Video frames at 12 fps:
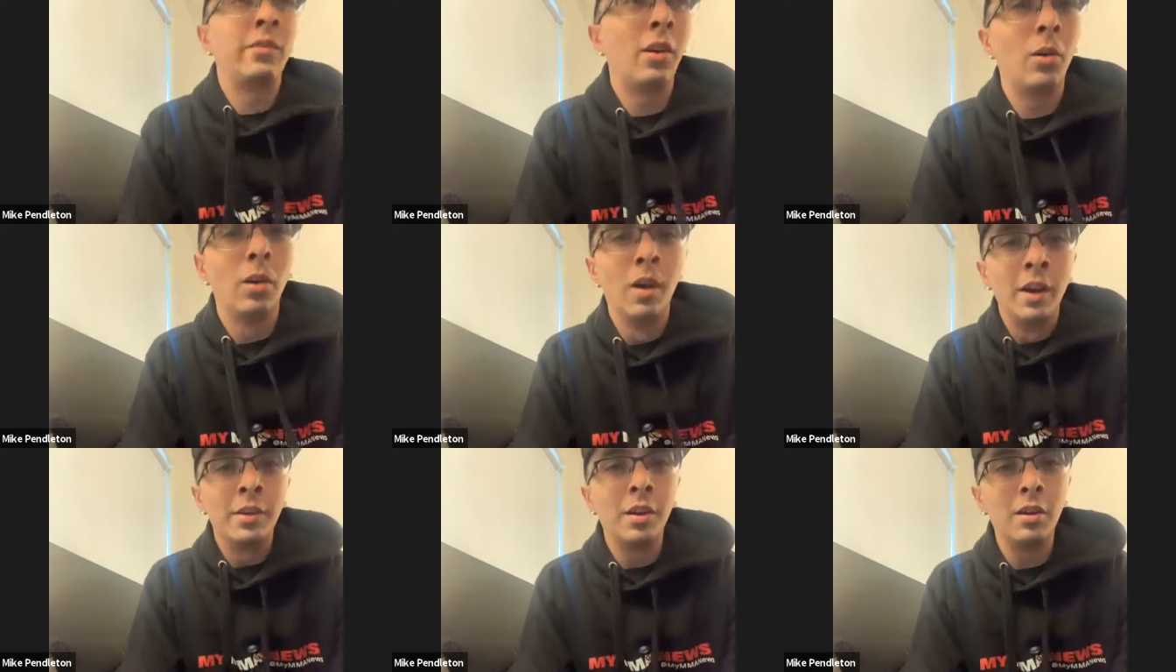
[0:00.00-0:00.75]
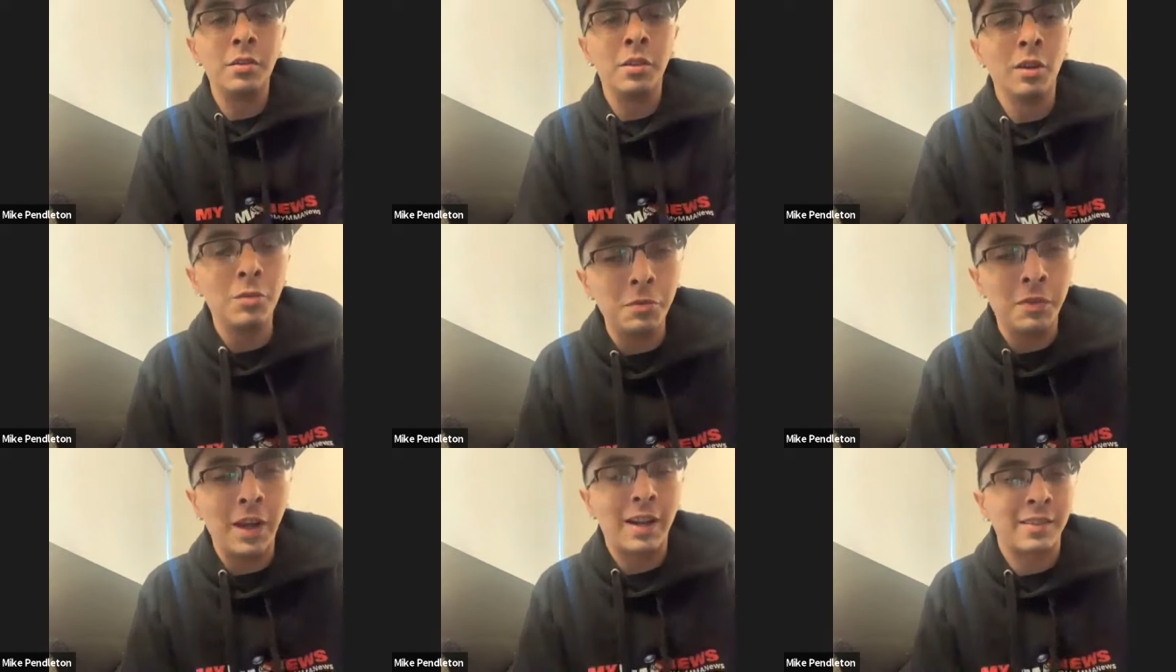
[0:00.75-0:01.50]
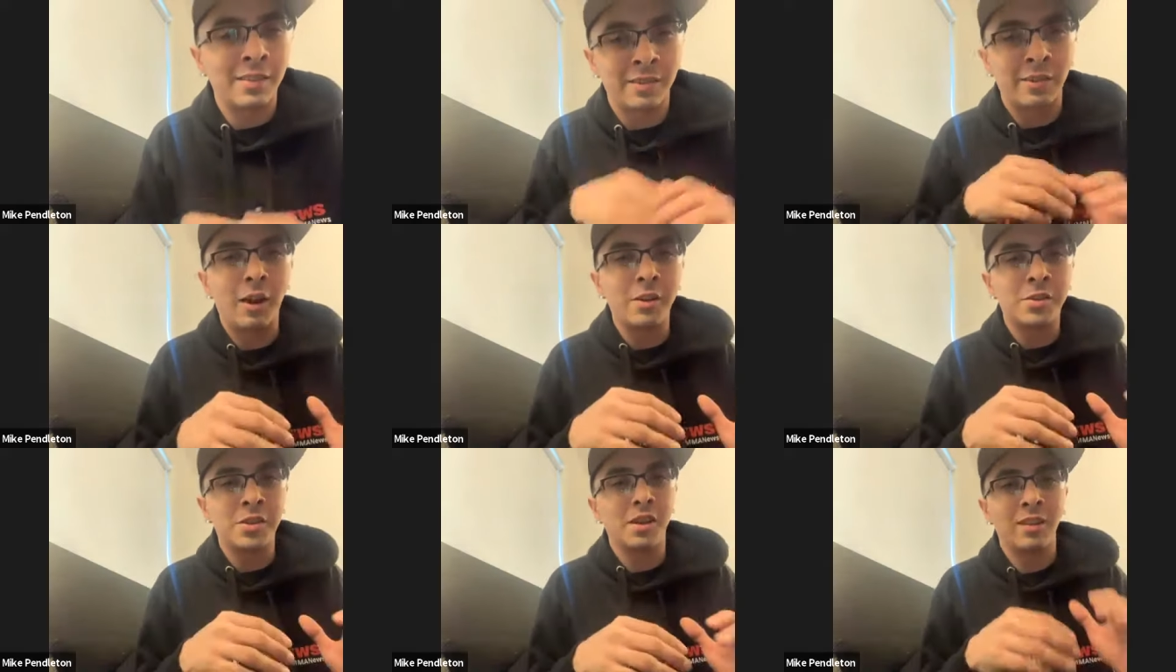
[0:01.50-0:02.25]
So you've got
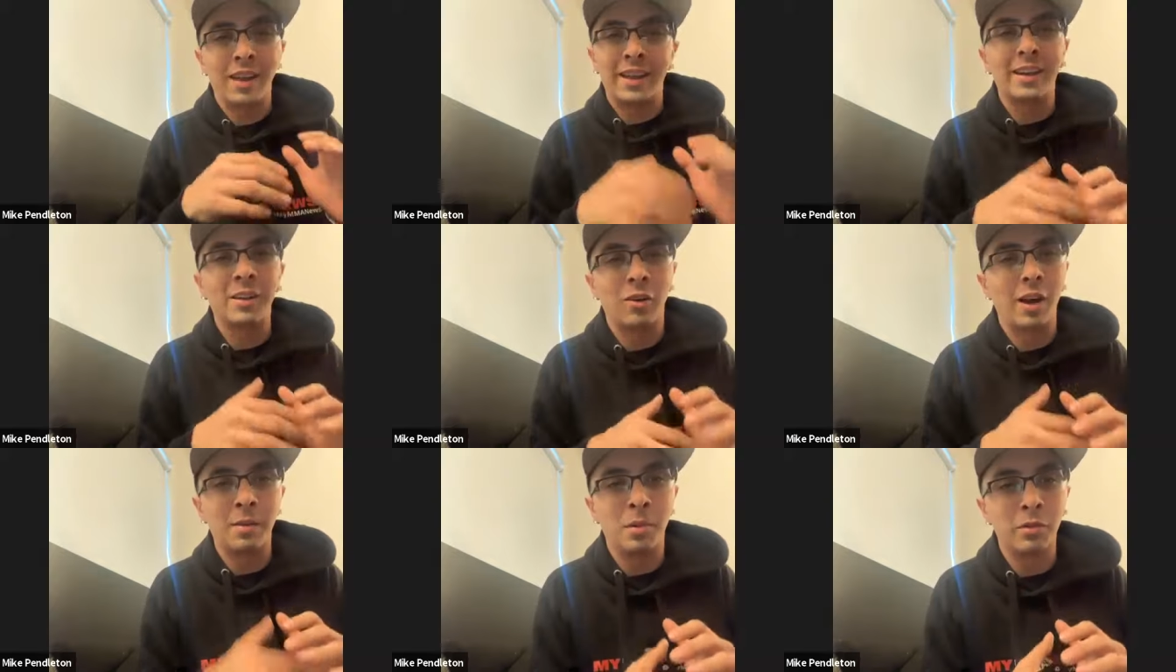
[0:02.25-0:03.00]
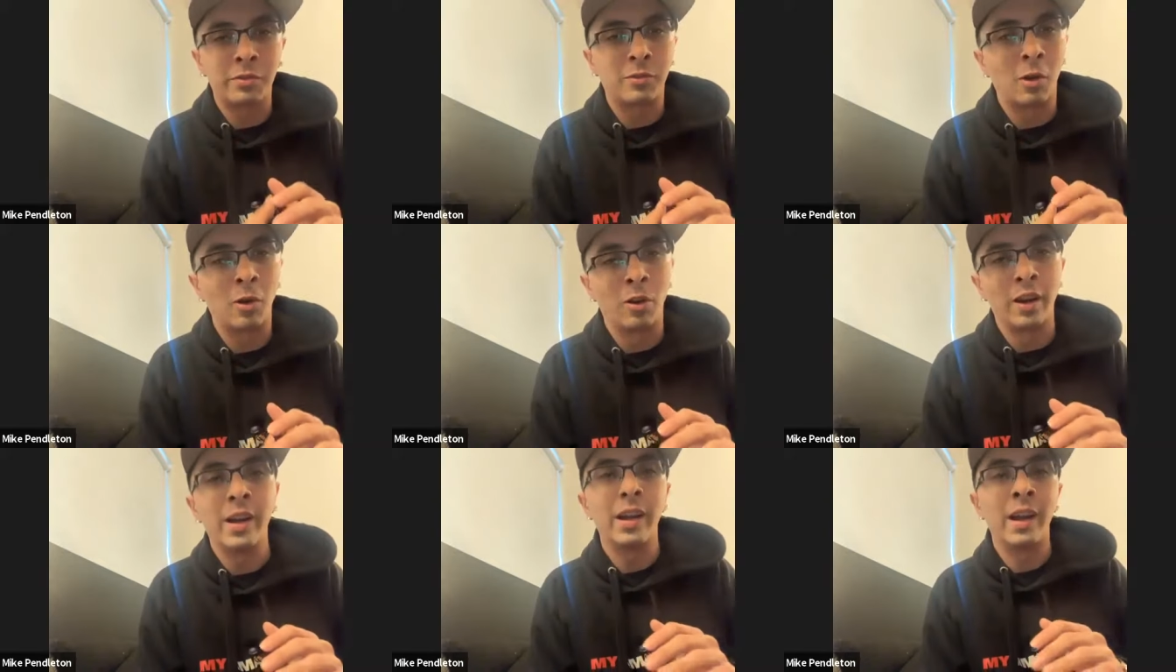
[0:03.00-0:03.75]
such like an incredible story,